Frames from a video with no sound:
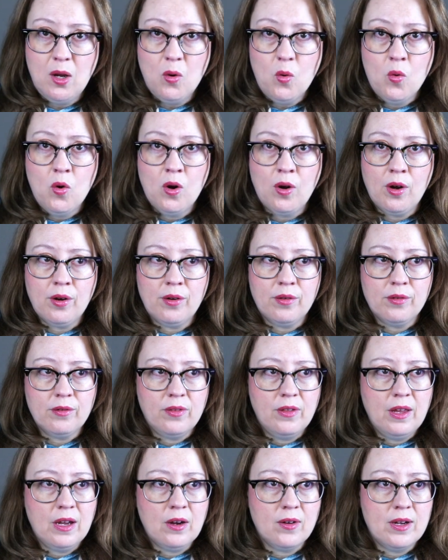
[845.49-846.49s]
Or
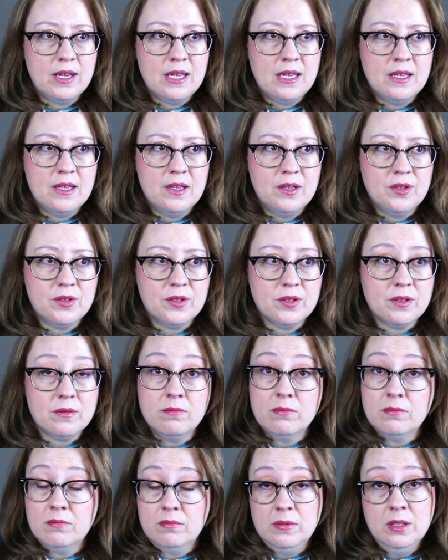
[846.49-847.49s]
there is,
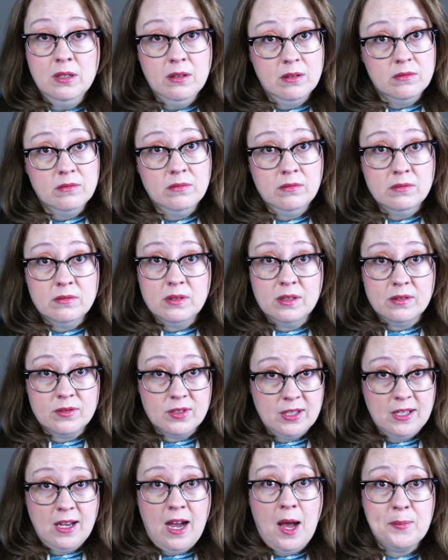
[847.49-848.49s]
you know, there's
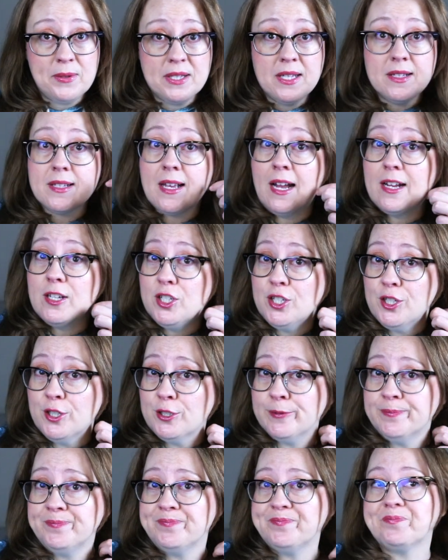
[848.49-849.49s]
the opposite side
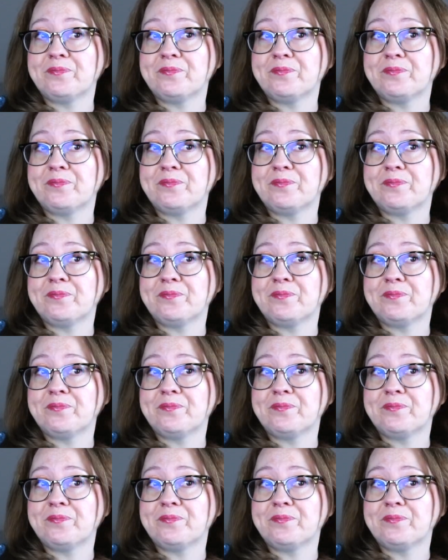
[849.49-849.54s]
too